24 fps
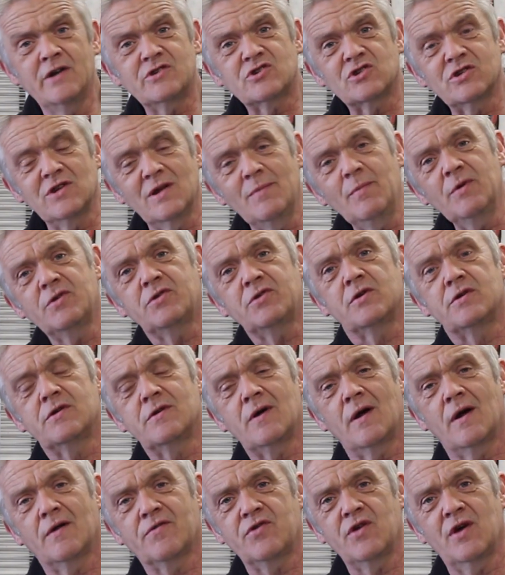it's
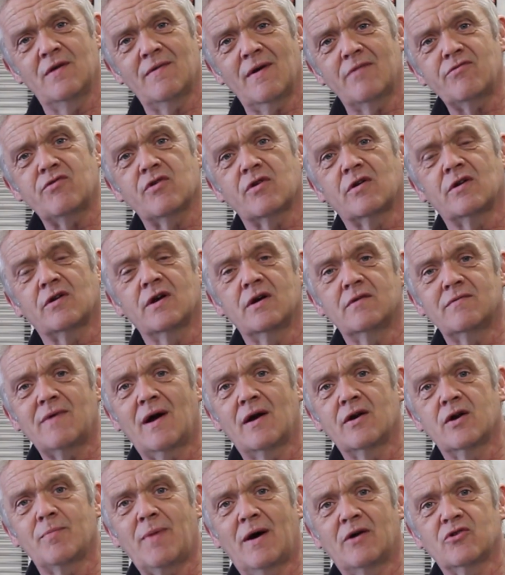limited uh, theoretically at
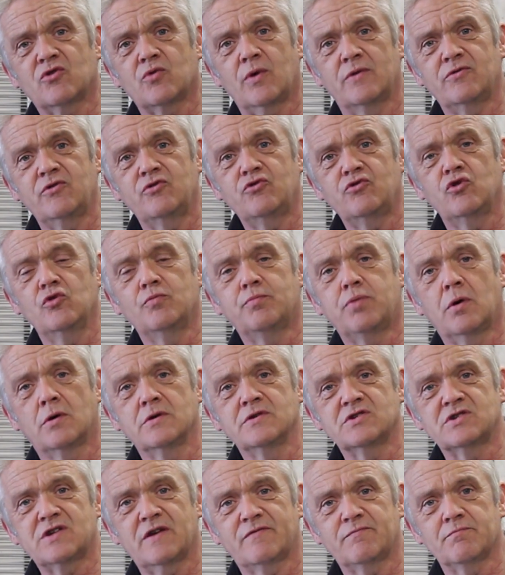around about
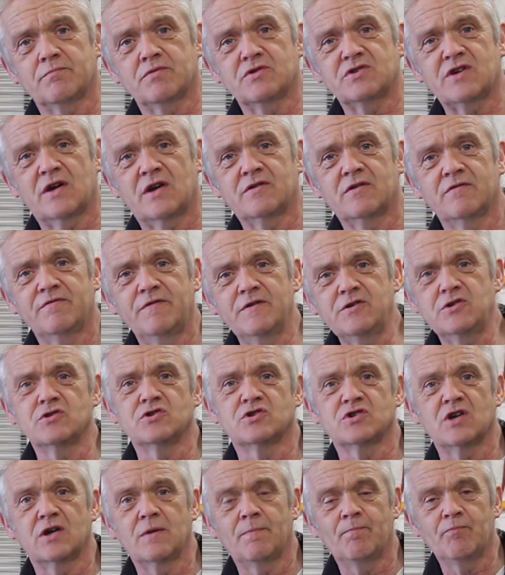22.7%
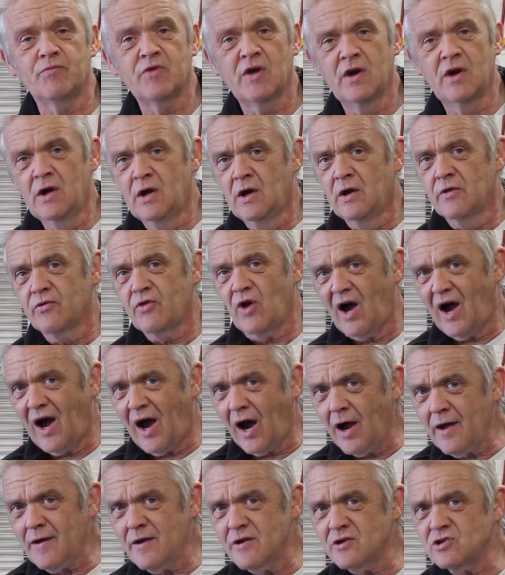efficiency. The
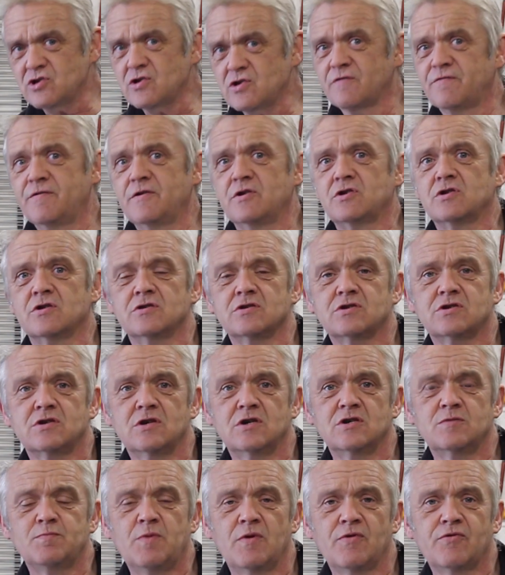highest
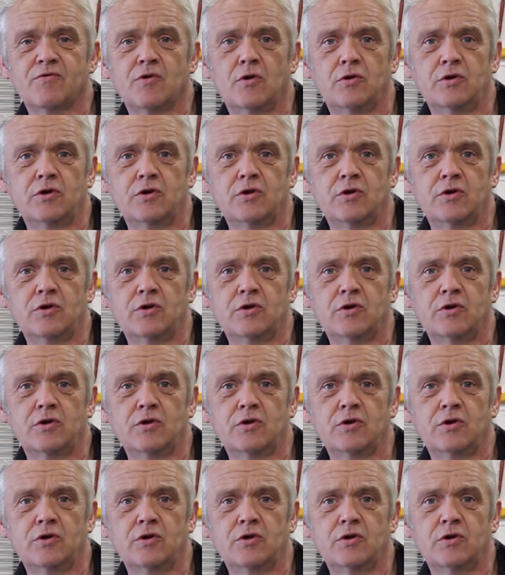efficiency has been